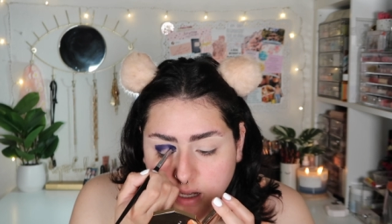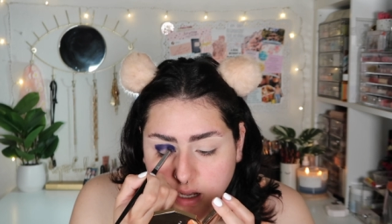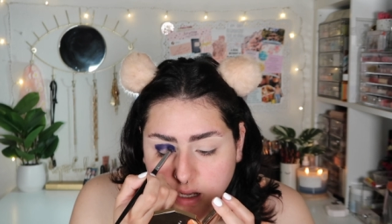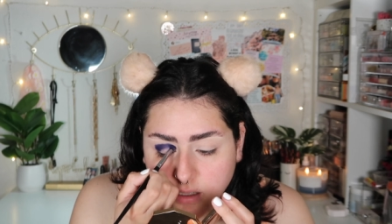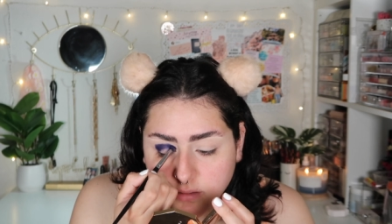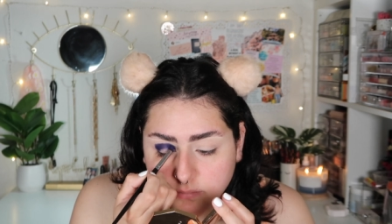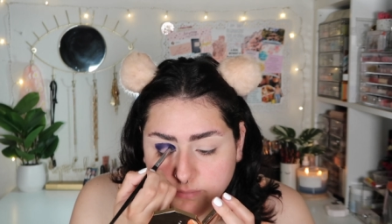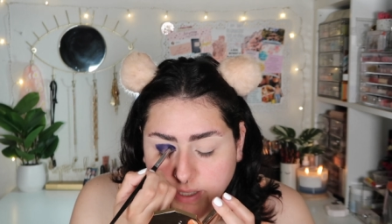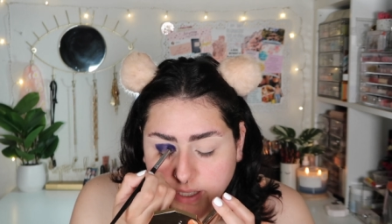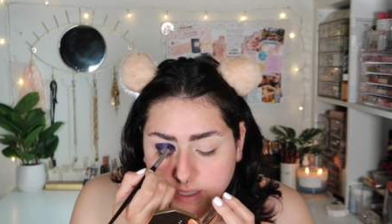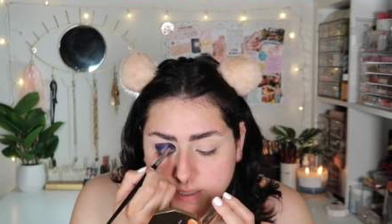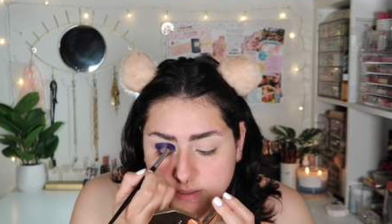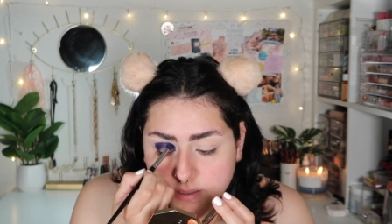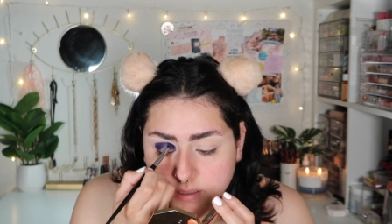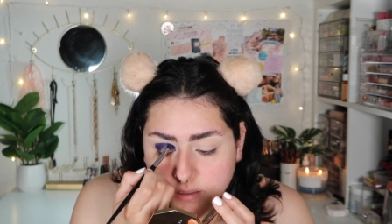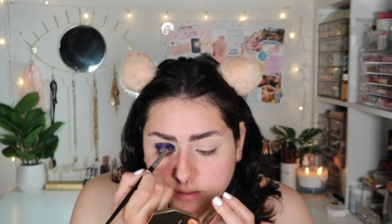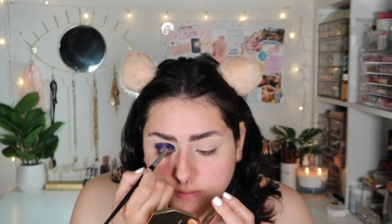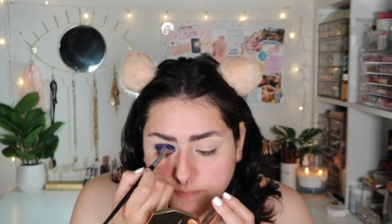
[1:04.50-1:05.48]
on
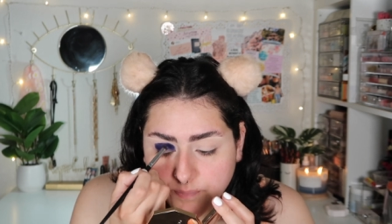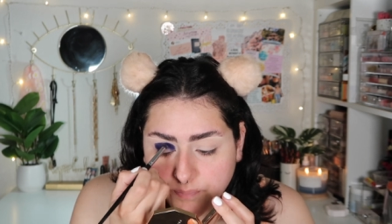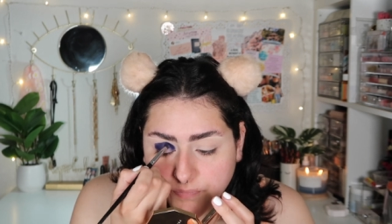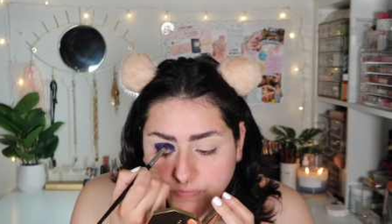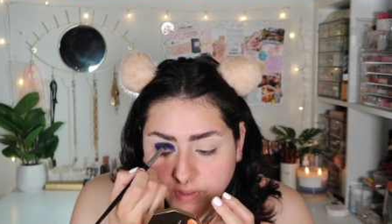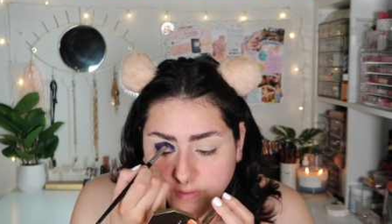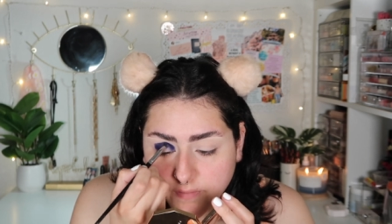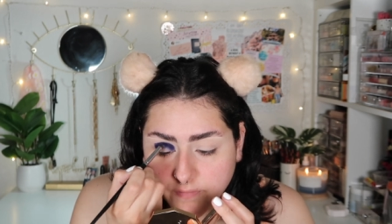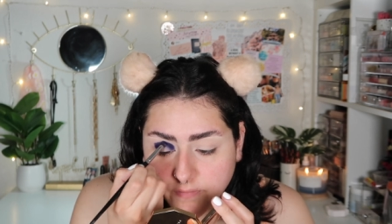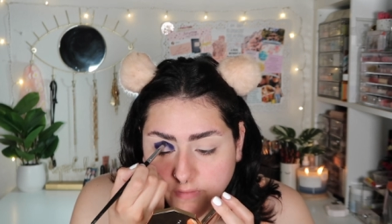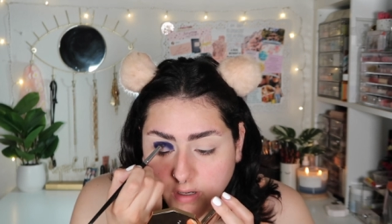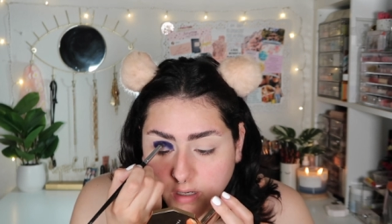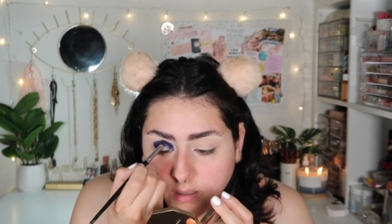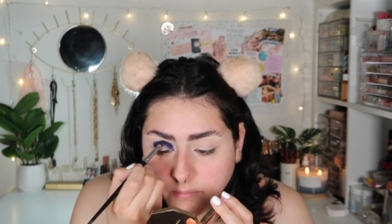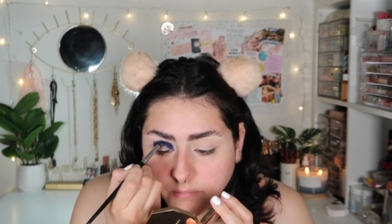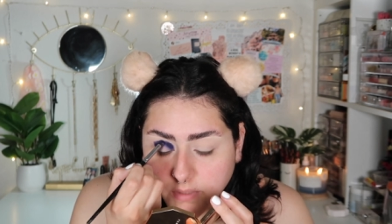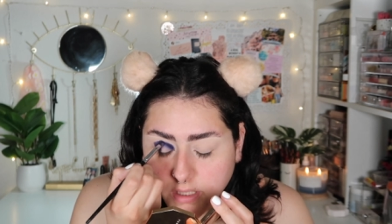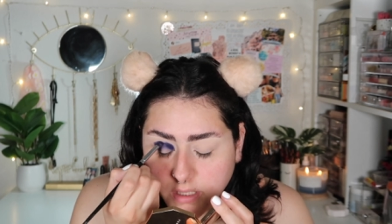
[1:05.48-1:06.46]
medicine
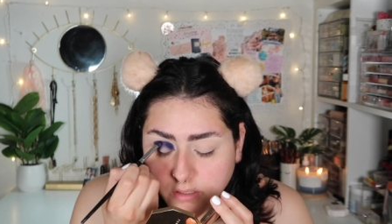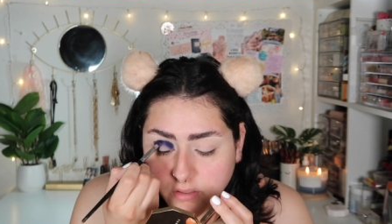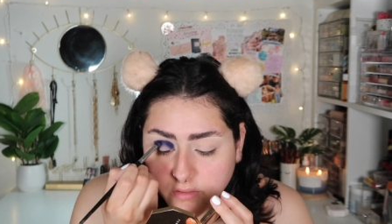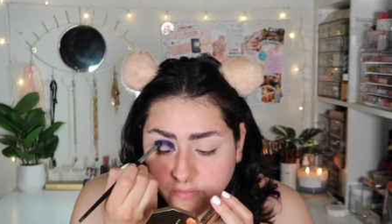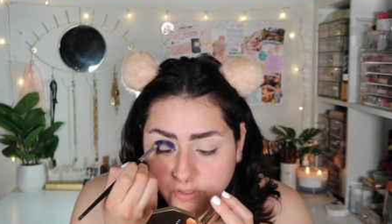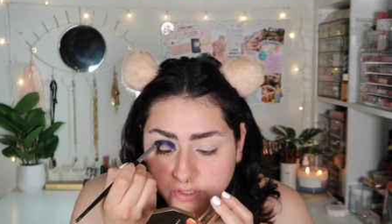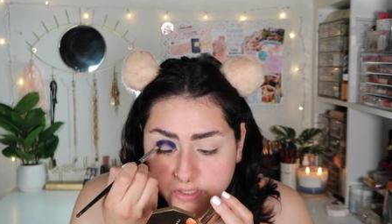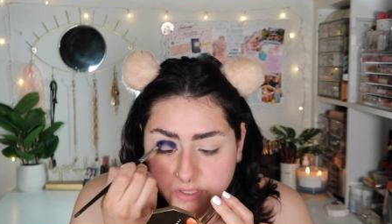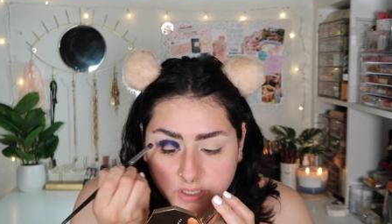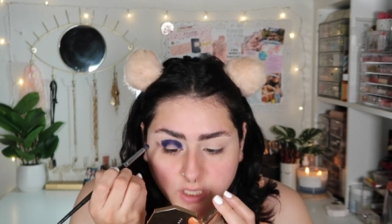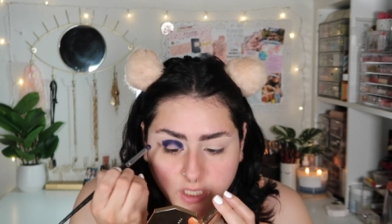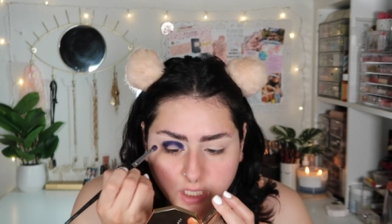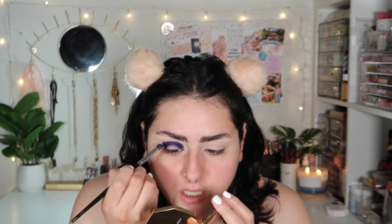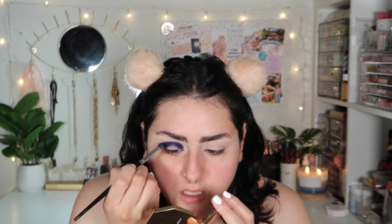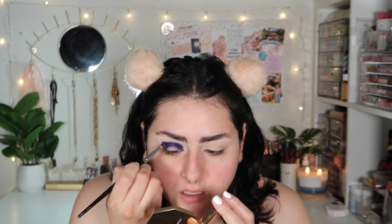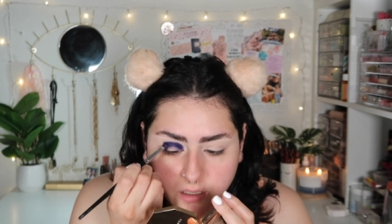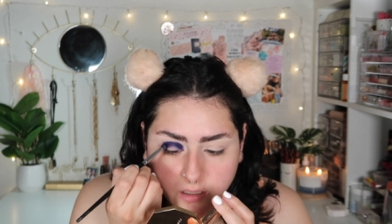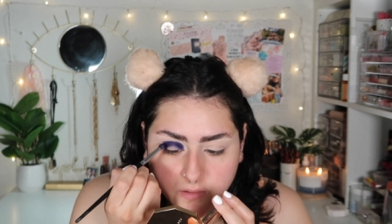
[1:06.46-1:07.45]
from the
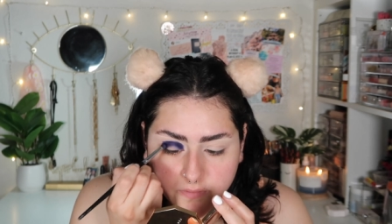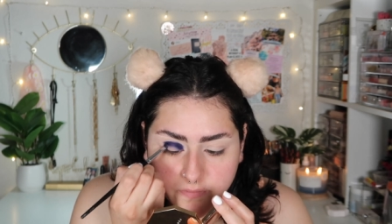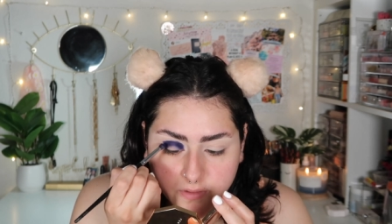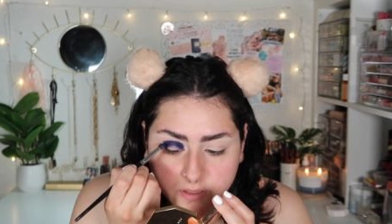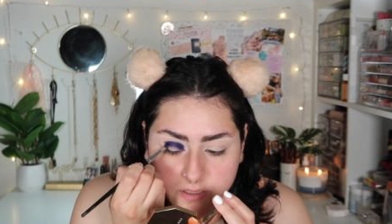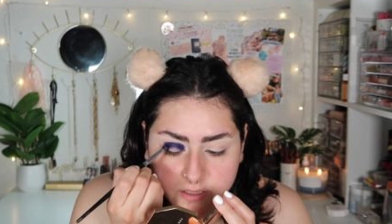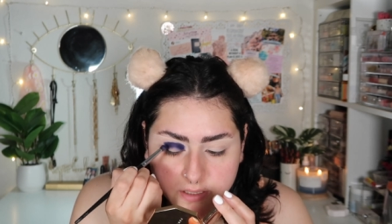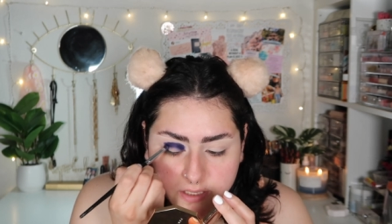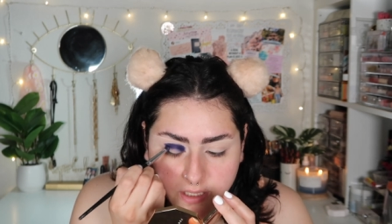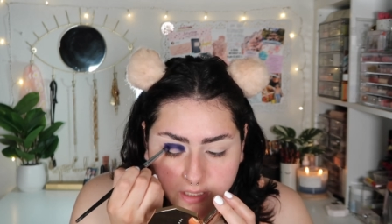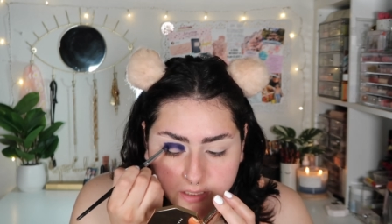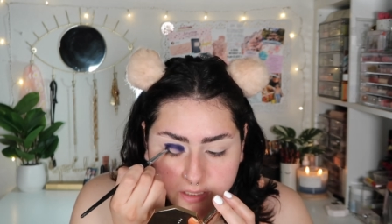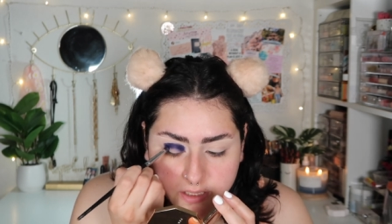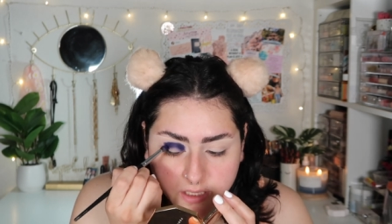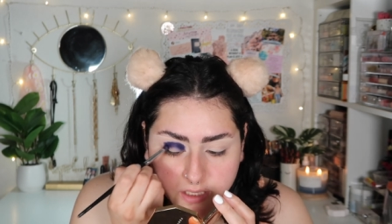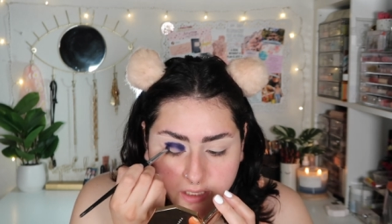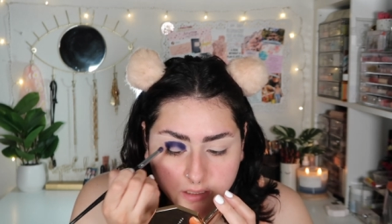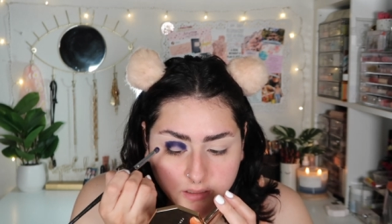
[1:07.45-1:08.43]
University of
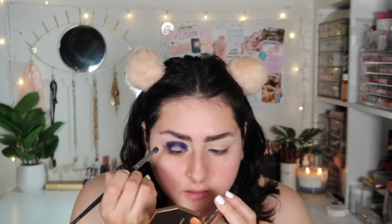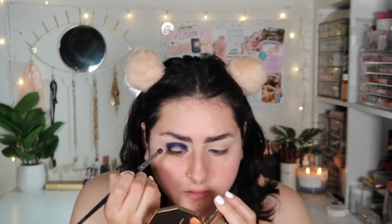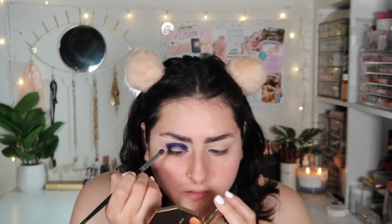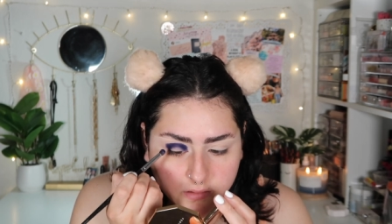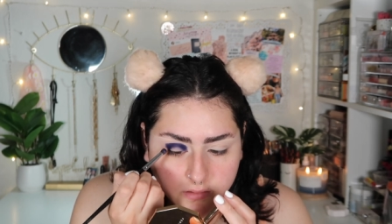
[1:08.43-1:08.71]
Dundee.